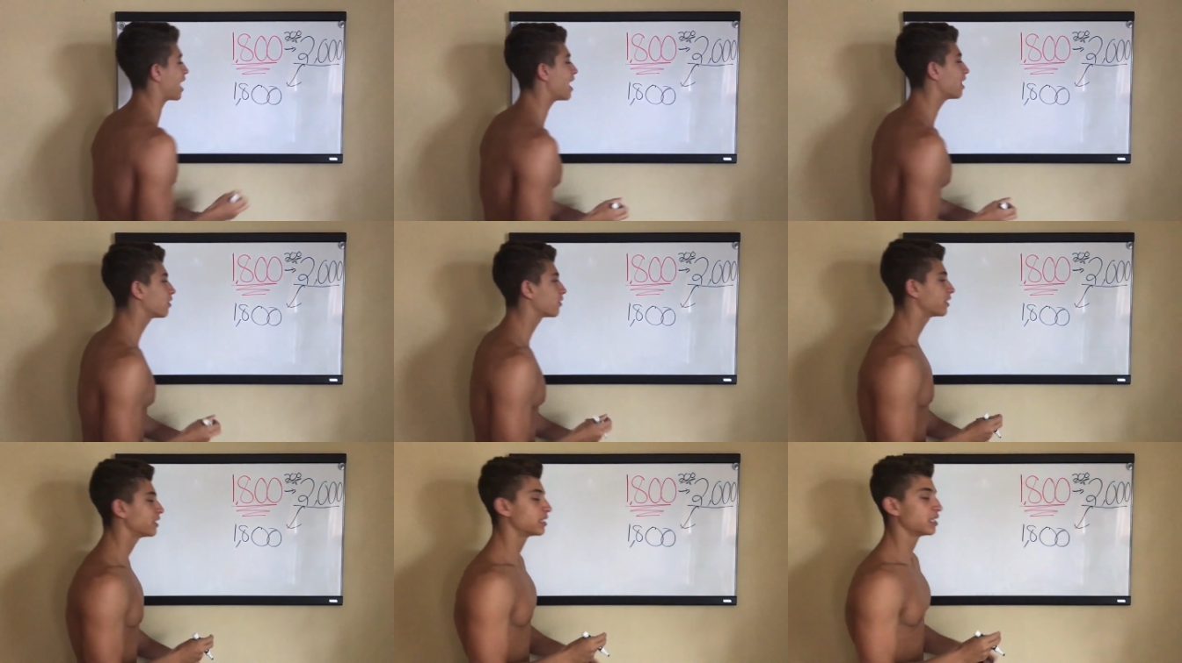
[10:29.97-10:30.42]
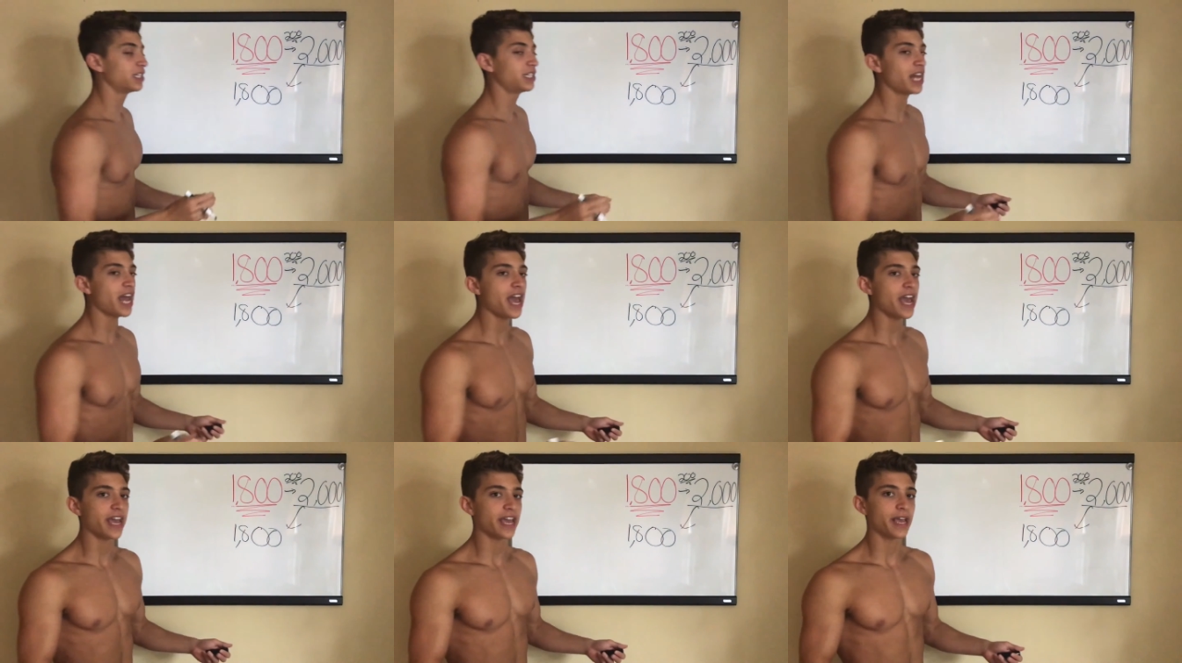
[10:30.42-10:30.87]
calories a
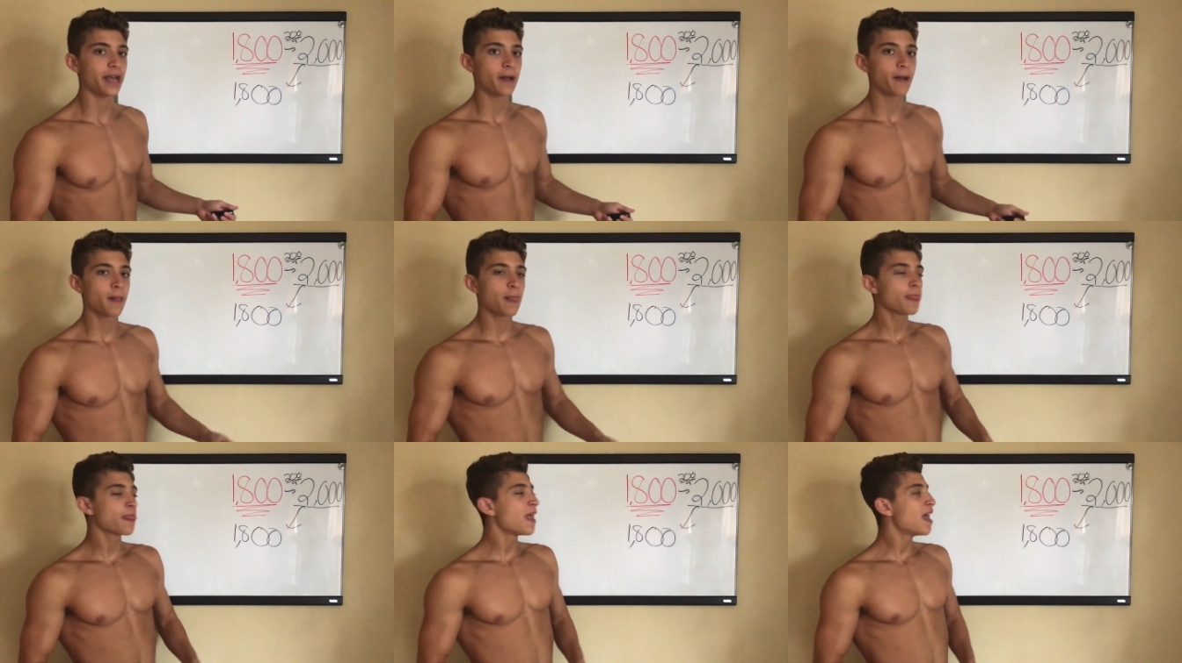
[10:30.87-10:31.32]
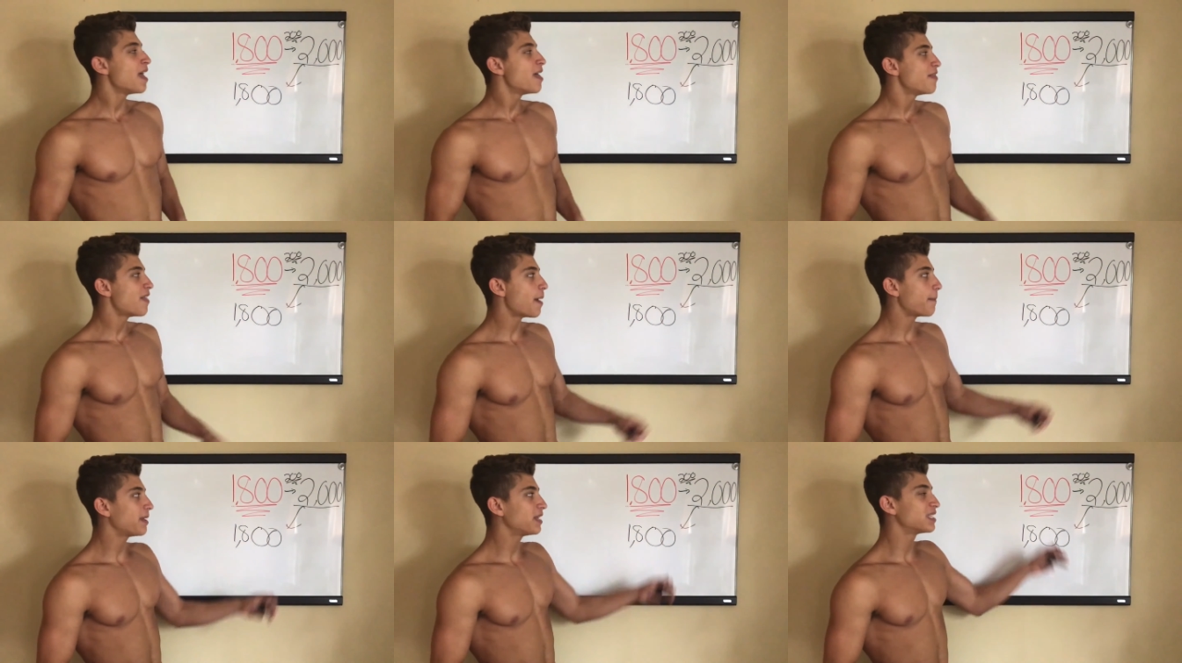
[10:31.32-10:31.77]
day,
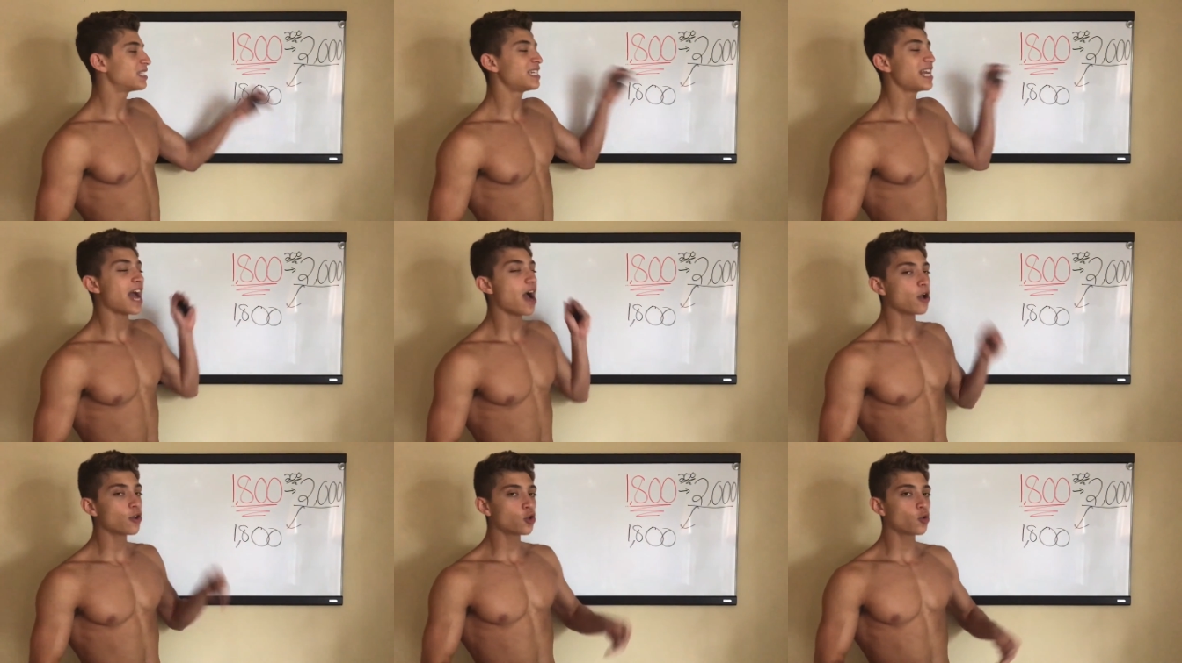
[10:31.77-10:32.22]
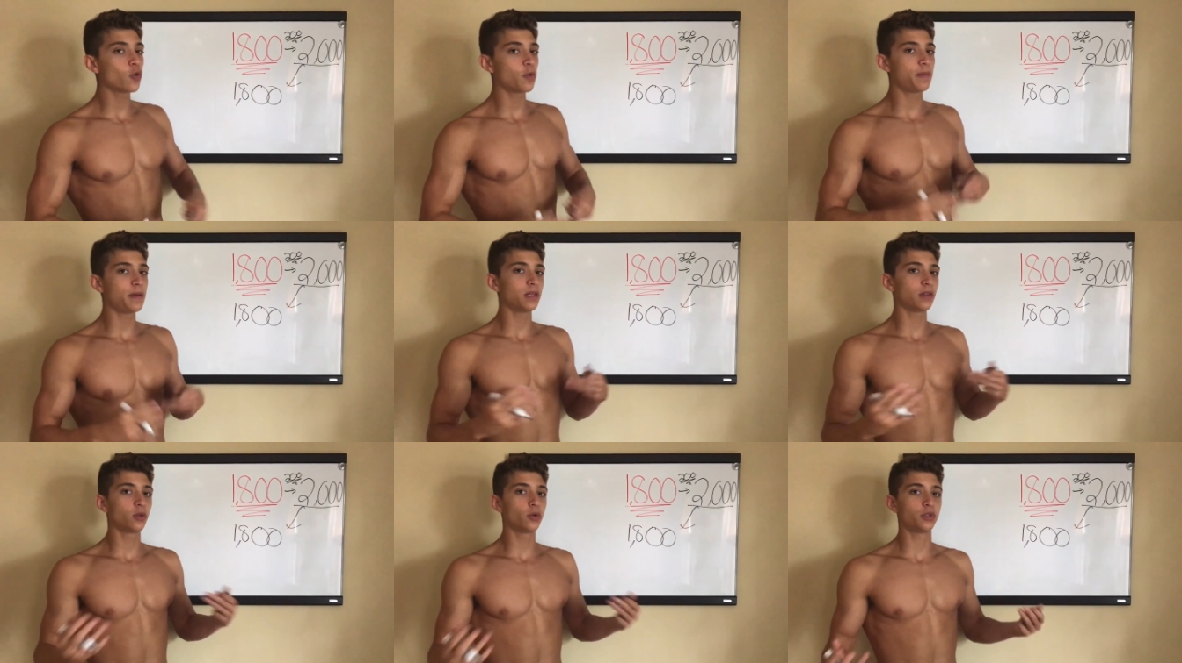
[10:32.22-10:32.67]
that means now you would
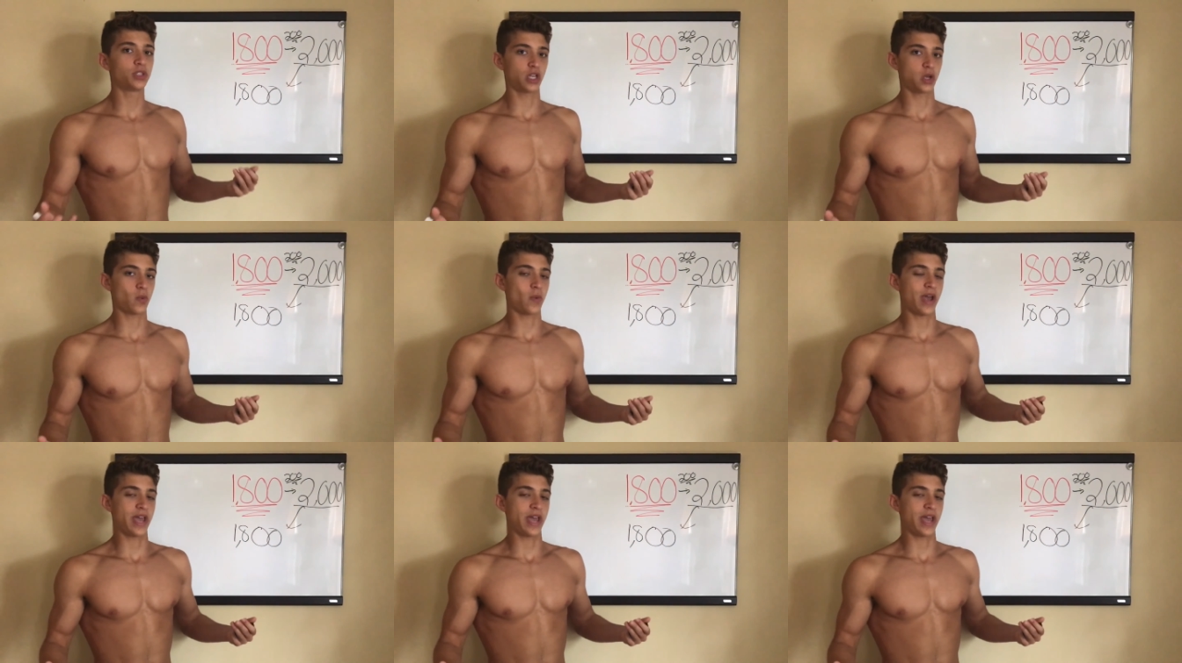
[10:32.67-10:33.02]
be losing